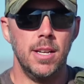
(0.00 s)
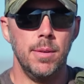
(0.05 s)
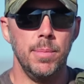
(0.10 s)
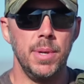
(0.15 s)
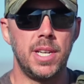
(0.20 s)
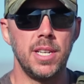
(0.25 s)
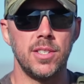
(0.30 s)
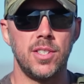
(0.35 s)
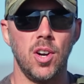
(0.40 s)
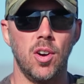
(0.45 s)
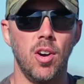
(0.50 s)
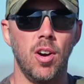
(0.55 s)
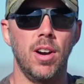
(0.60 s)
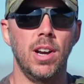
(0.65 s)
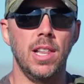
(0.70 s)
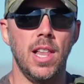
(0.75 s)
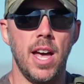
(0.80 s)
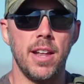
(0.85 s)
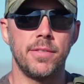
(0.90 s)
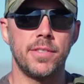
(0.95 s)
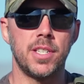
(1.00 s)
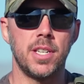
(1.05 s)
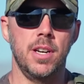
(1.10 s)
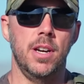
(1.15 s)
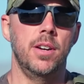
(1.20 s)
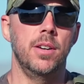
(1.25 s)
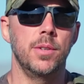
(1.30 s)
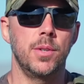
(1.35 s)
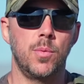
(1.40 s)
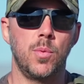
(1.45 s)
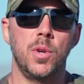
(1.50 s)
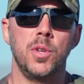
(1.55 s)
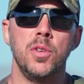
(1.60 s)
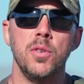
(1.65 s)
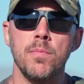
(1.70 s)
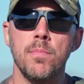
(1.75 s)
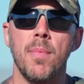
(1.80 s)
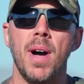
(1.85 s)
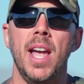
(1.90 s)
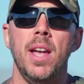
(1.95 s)
because there are a lot of scenarios where
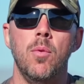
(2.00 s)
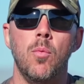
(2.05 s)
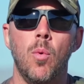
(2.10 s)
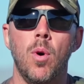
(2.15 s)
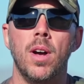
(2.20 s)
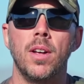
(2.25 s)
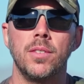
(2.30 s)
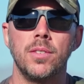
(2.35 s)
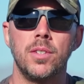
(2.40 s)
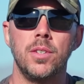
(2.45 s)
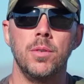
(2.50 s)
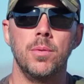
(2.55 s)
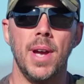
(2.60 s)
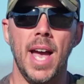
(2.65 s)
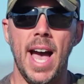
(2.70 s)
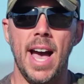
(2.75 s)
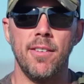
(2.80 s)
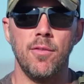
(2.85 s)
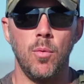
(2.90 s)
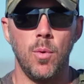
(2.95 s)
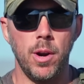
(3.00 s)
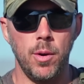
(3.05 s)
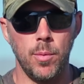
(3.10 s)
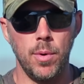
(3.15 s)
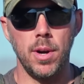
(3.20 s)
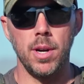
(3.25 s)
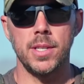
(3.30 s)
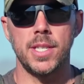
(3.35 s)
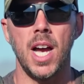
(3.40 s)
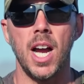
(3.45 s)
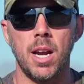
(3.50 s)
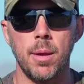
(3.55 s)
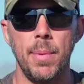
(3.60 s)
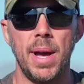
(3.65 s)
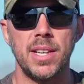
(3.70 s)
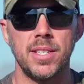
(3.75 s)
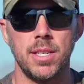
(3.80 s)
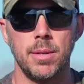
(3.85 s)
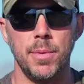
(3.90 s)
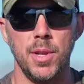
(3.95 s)
you might want to have one, and we're going to talk
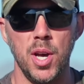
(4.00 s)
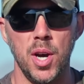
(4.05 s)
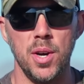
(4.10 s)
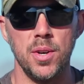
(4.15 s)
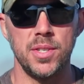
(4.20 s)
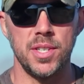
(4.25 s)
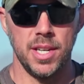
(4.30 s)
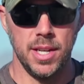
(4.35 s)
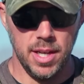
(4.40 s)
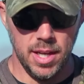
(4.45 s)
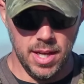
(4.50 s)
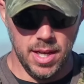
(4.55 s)
about some of those,